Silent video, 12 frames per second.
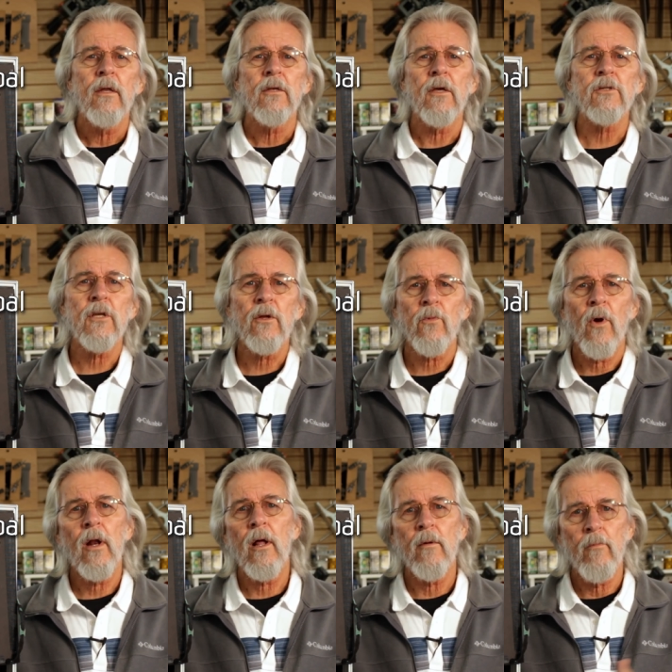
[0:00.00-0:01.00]
Does it
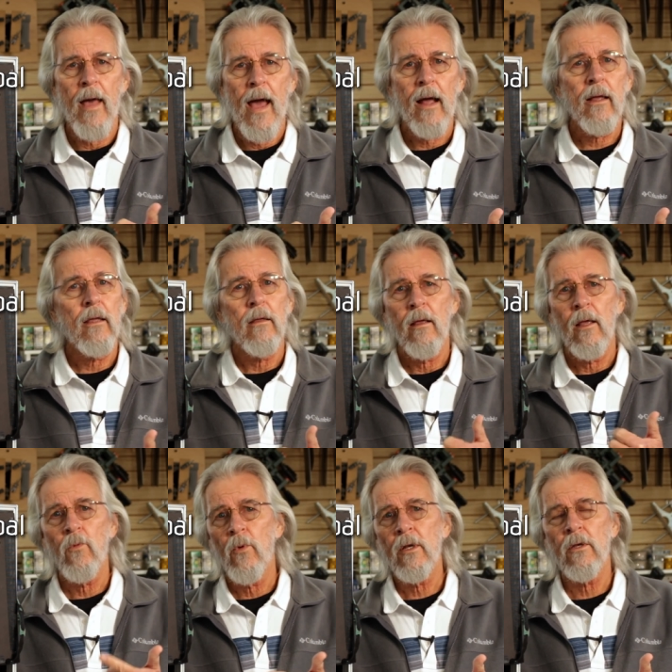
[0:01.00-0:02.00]
run on Mac
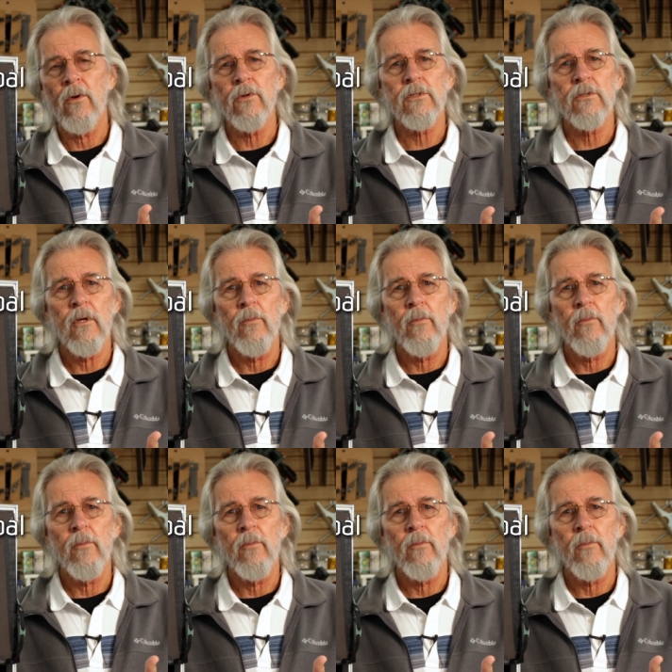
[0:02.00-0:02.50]
and Windows?